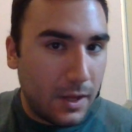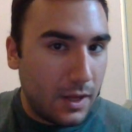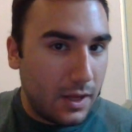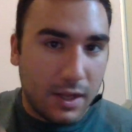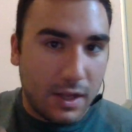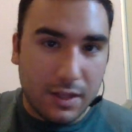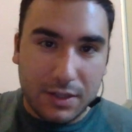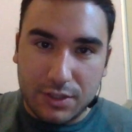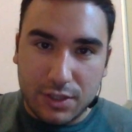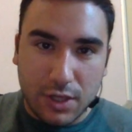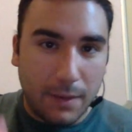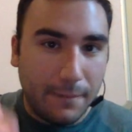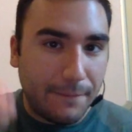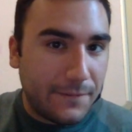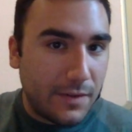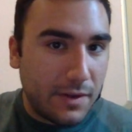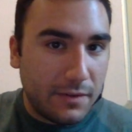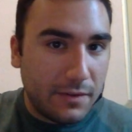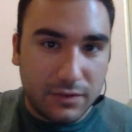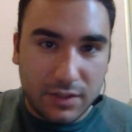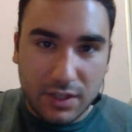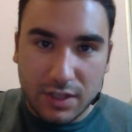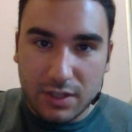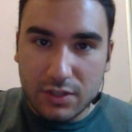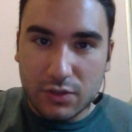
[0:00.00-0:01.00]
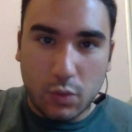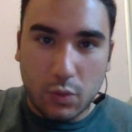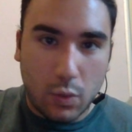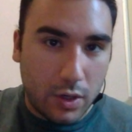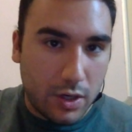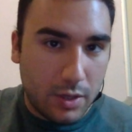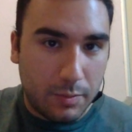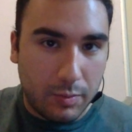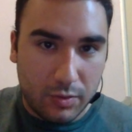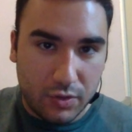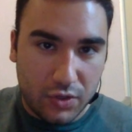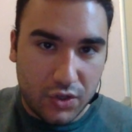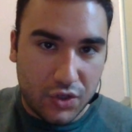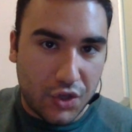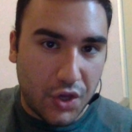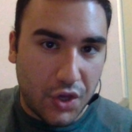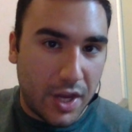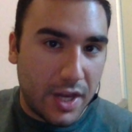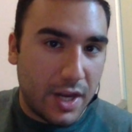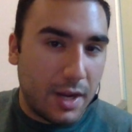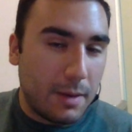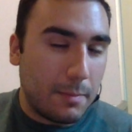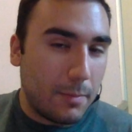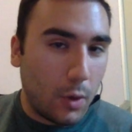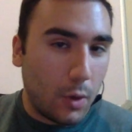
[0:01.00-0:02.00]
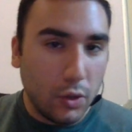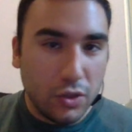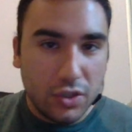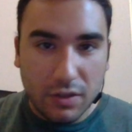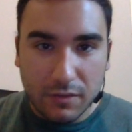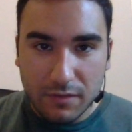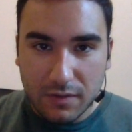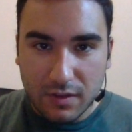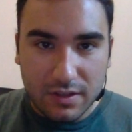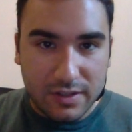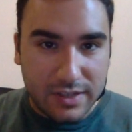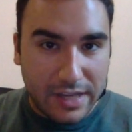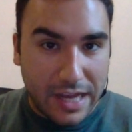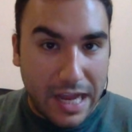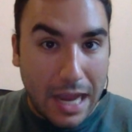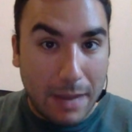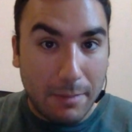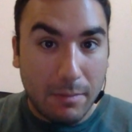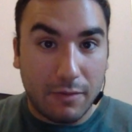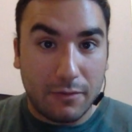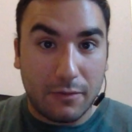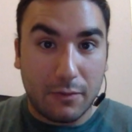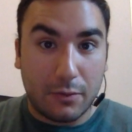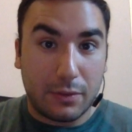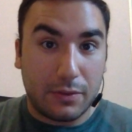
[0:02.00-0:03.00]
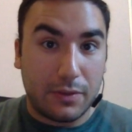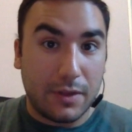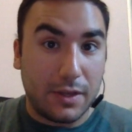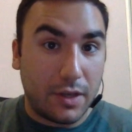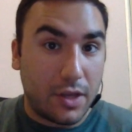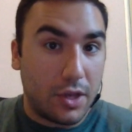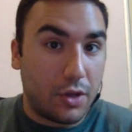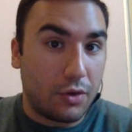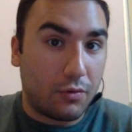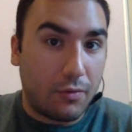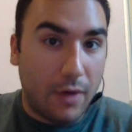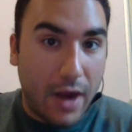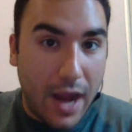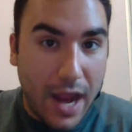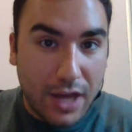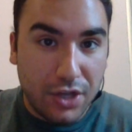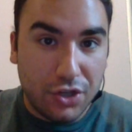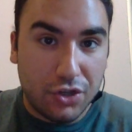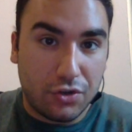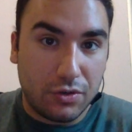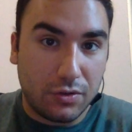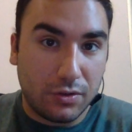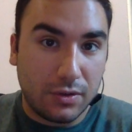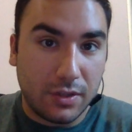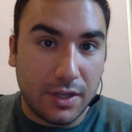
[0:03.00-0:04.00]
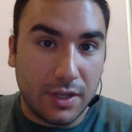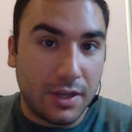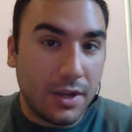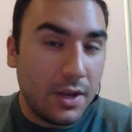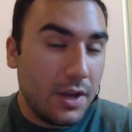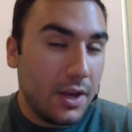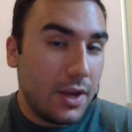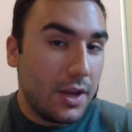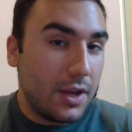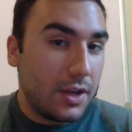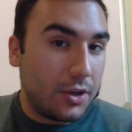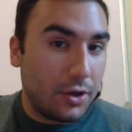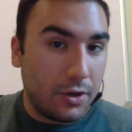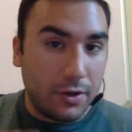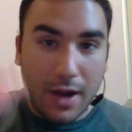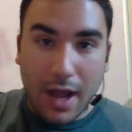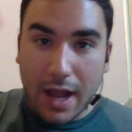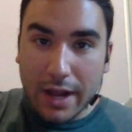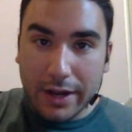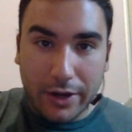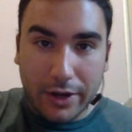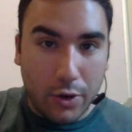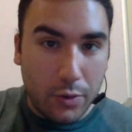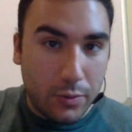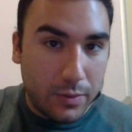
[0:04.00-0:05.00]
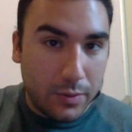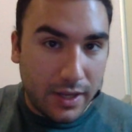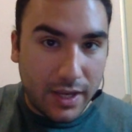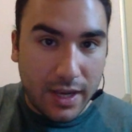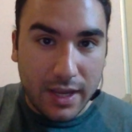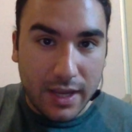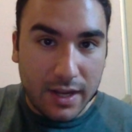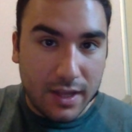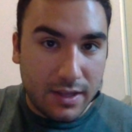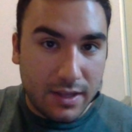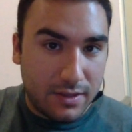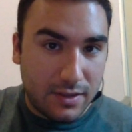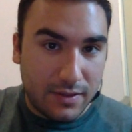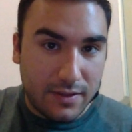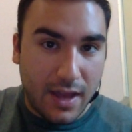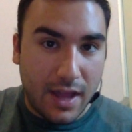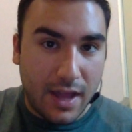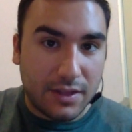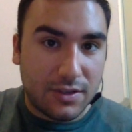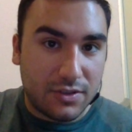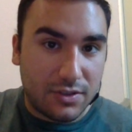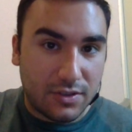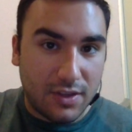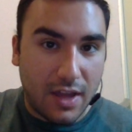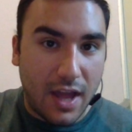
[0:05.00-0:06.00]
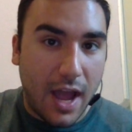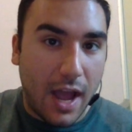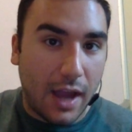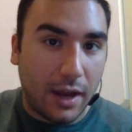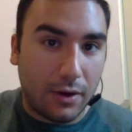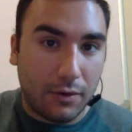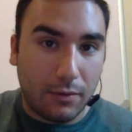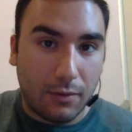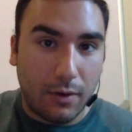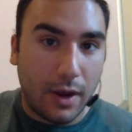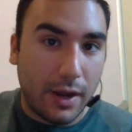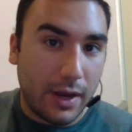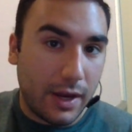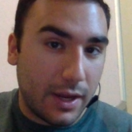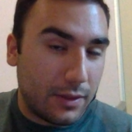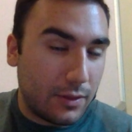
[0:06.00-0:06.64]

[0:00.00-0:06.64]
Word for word: It's up fifteen, twenty percent, and most of the time, if you're thinking rationally, you're not going to get into that stock, right?